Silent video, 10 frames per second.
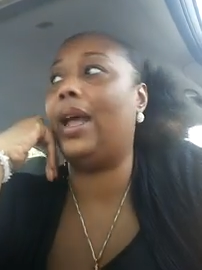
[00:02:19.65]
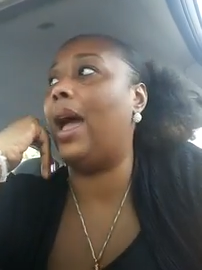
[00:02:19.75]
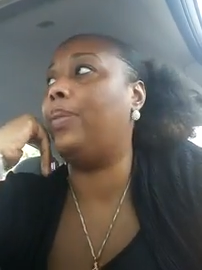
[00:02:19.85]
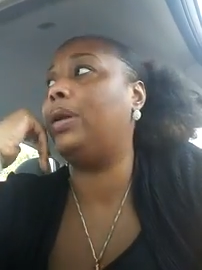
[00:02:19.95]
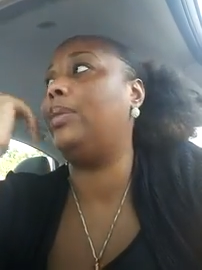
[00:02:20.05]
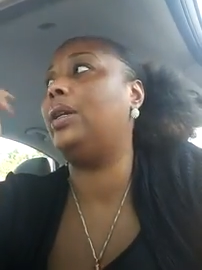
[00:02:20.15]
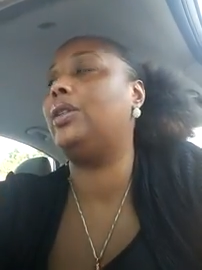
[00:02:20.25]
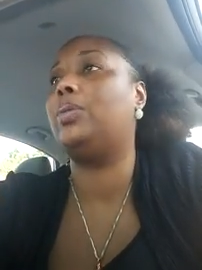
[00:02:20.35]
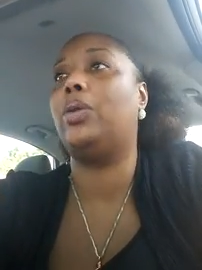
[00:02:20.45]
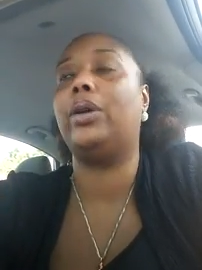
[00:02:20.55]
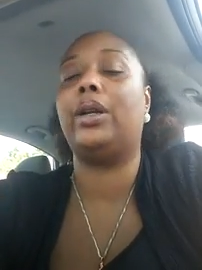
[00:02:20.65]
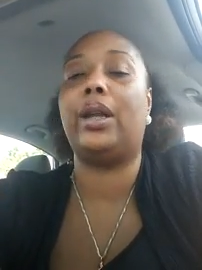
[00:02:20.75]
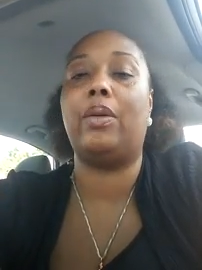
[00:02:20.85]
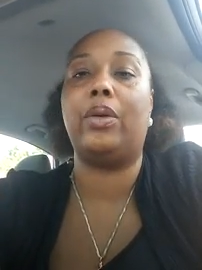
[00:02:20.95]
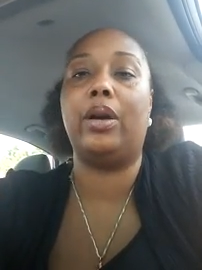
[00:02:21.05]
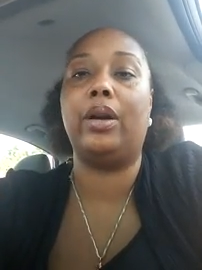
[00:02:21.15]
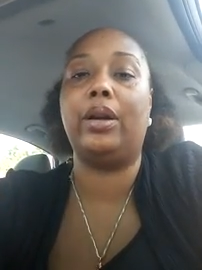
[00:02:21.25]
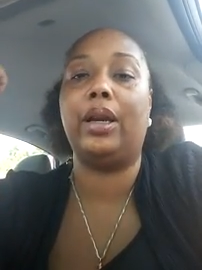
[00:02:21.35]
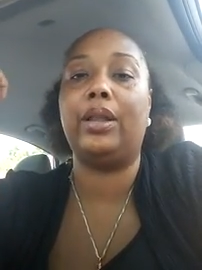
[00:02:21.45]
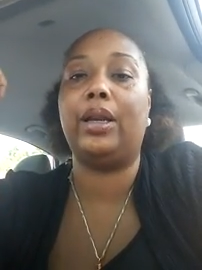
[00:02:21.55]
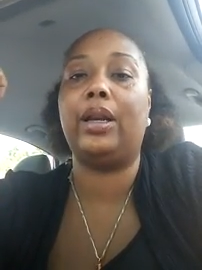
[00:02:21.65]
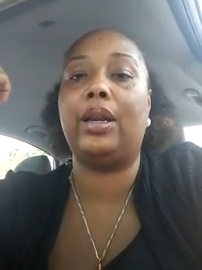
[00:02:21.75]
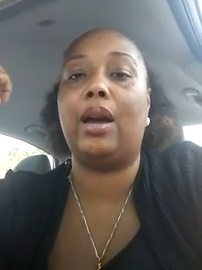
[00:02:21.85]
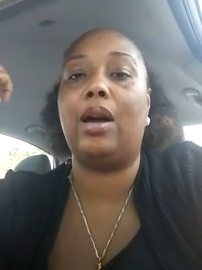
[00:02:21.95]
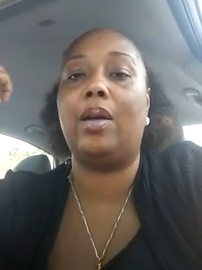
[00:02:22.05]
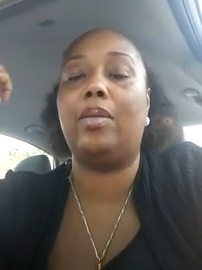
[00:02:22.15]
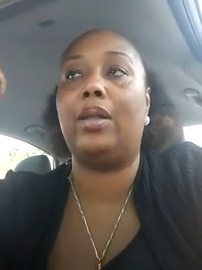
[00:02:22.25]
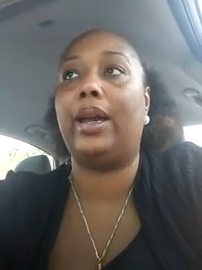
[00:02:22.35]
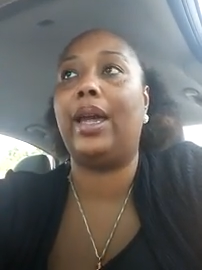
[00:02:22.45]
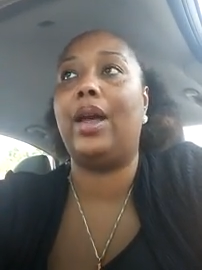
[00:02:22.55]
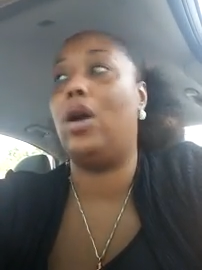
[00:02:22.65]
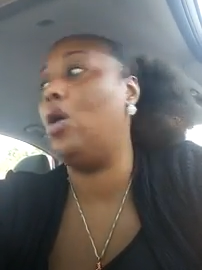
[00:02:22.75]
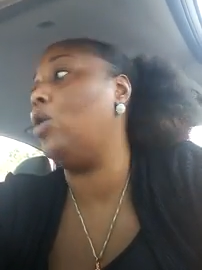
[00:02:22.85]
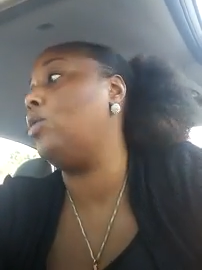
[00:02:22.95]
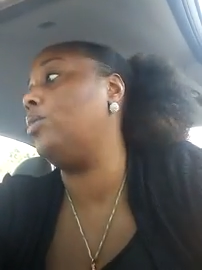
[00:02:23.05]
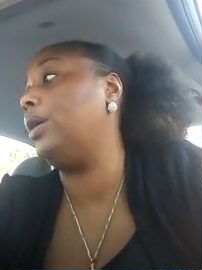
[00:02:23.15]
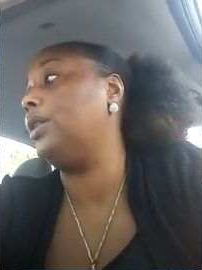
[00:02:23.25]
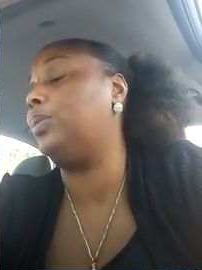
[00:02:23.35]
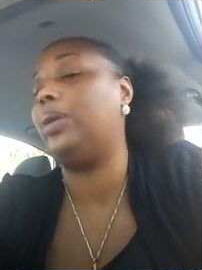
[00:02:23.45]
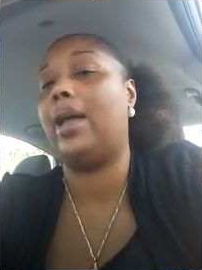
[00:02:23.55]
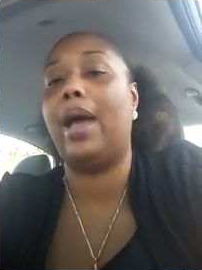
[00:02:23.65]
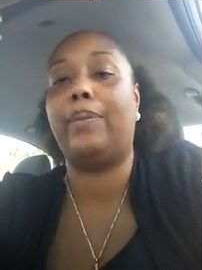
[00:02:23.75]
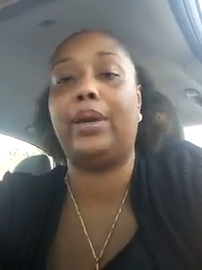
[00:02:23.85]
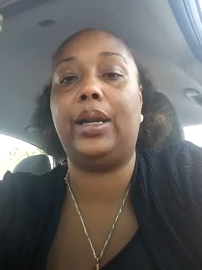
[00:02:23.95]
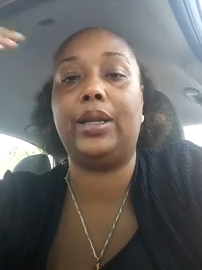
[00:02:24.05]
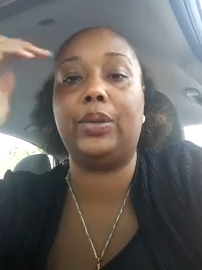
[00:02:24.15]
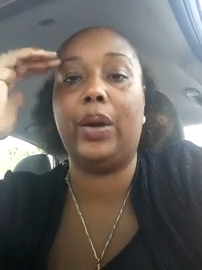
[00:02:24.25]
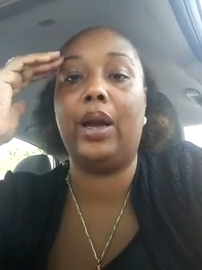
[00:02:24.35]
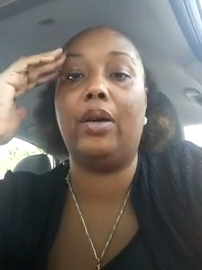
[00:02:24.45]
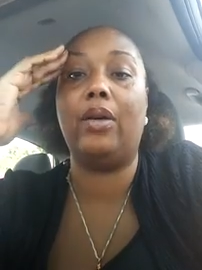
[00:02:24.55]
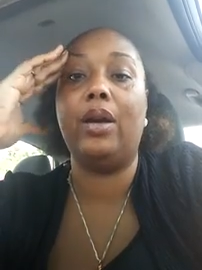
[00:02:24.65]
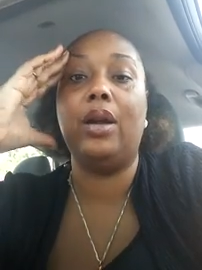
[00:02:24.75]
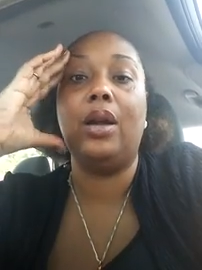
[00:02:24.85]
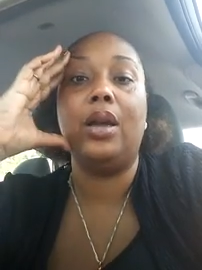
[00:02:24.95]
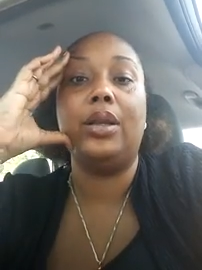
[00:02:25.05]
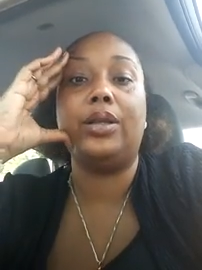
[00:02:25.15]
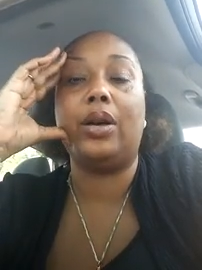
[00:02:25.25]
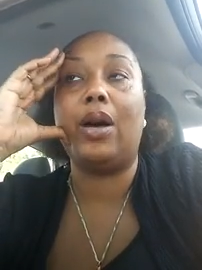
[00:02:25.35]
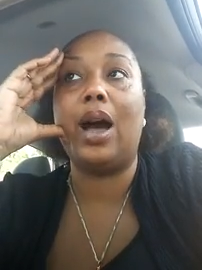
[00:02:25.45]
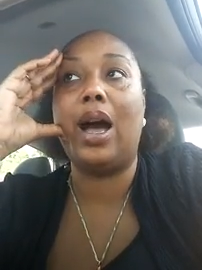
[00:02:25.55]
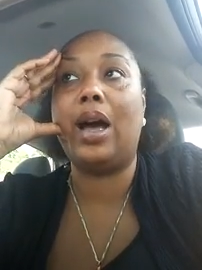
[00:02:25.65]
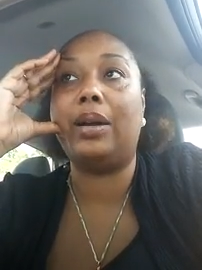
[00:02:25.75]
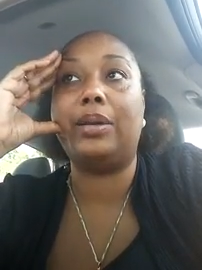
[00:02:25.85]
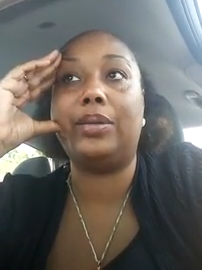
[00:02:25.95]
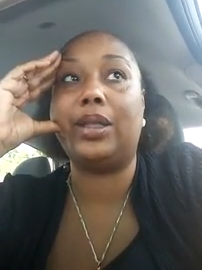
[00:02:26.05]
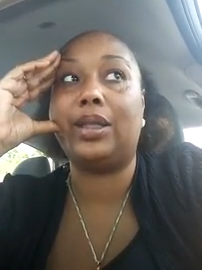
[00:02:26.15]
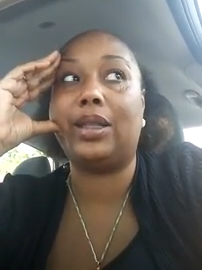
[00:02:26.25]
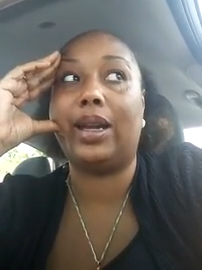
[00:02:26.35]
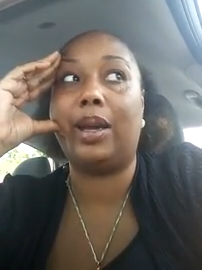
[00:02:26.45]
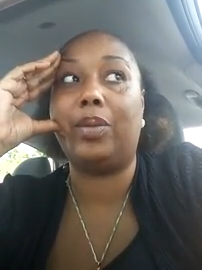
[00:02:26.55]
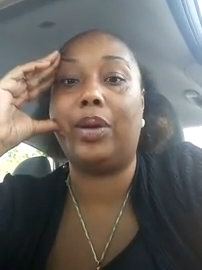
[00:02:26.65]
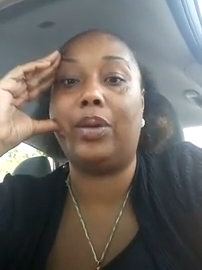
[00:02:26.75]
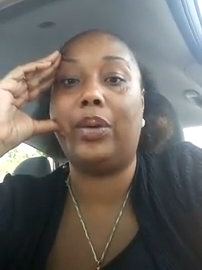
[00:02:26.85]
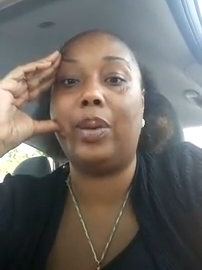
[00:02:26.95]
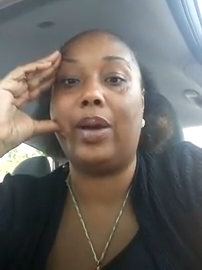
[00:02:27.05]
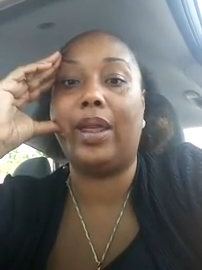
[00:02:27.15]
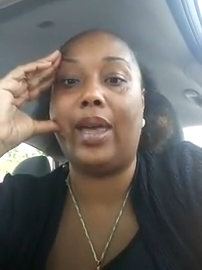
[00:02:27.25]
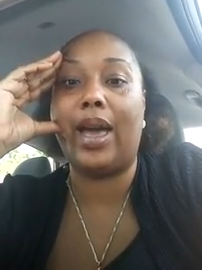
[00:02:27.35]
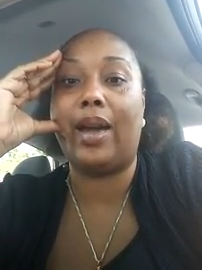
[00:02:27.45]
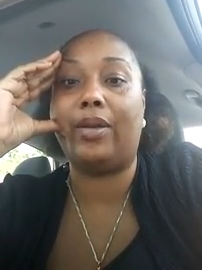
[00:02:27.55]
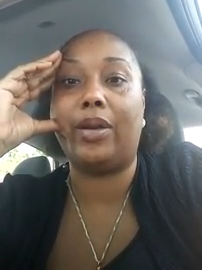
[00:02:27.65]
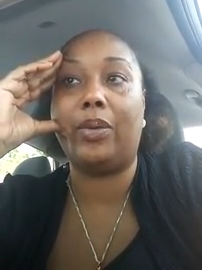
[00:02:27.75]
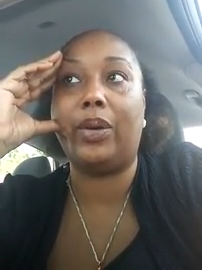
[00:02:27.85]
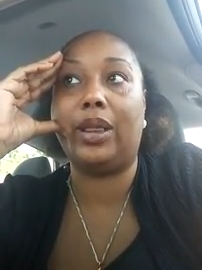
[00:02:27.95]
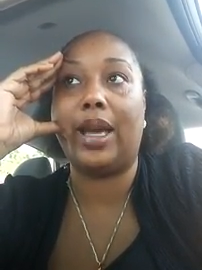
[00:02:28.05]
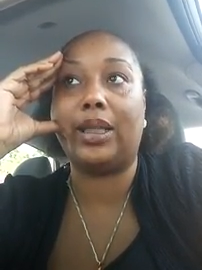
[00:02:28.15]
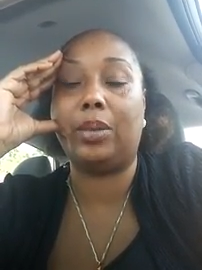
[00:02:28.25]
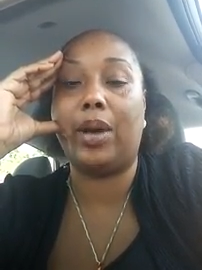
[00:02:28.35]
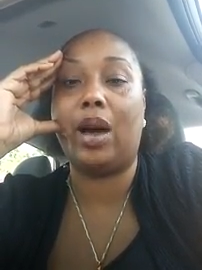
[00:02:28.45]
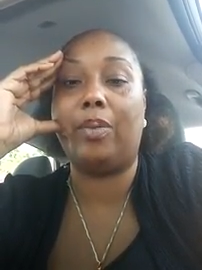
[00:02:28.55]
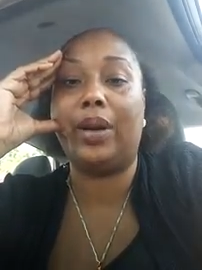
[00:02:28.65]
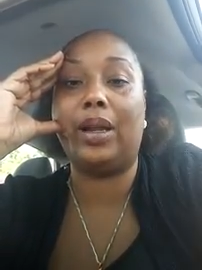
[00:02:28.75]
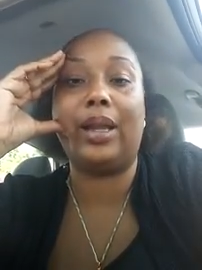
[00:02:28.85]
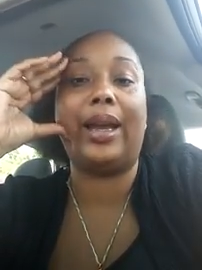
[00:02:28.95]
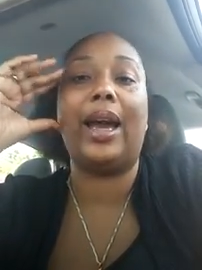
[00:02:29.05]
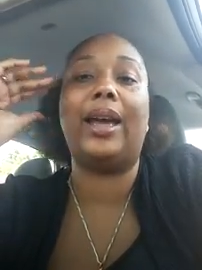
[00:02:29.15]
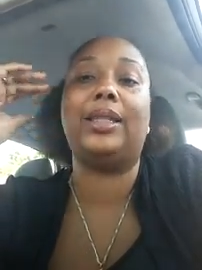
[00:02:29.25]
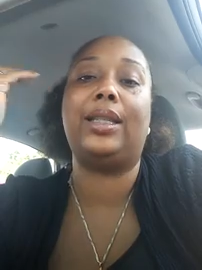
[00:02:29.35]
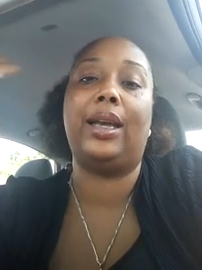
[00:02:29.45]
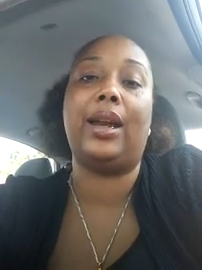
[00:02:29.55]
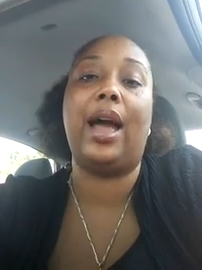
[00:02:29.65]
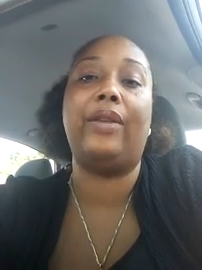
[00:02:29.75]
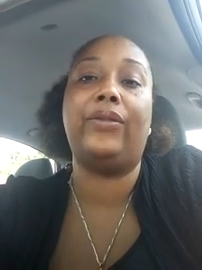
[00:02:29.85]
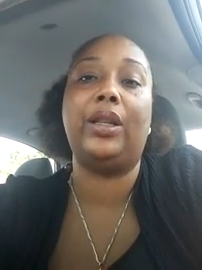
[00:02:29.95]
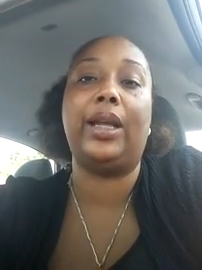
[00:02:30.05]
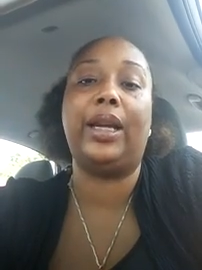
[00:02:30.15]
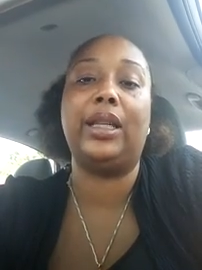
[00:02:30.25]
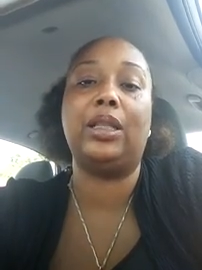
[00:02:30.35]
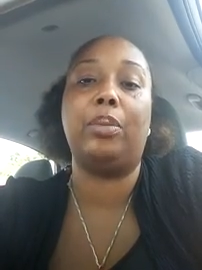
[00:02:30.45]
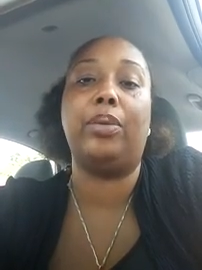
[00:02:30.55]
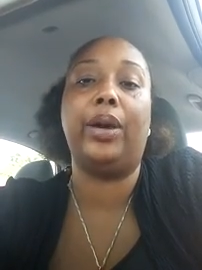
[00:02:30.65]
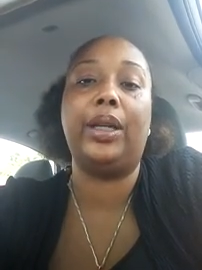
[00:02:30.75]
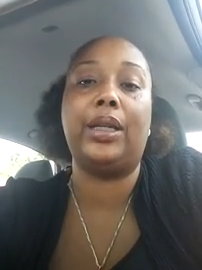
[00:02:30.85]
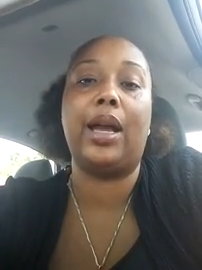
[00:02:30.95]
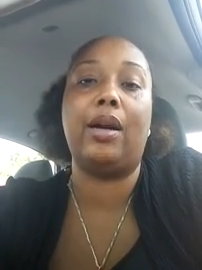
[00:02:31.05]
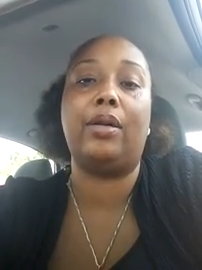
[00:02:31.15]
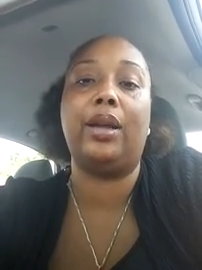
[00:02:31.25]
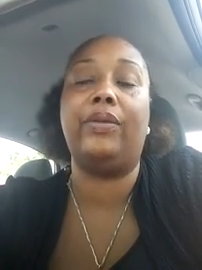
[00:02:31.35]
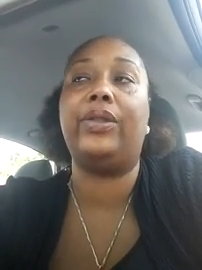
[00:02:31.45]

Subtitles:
It happened to me this morning at work, and then like at home it's been happening as well. So I'm just like blown away by that. I don't know what that's about, but like I said, I feel like it's a breakdown.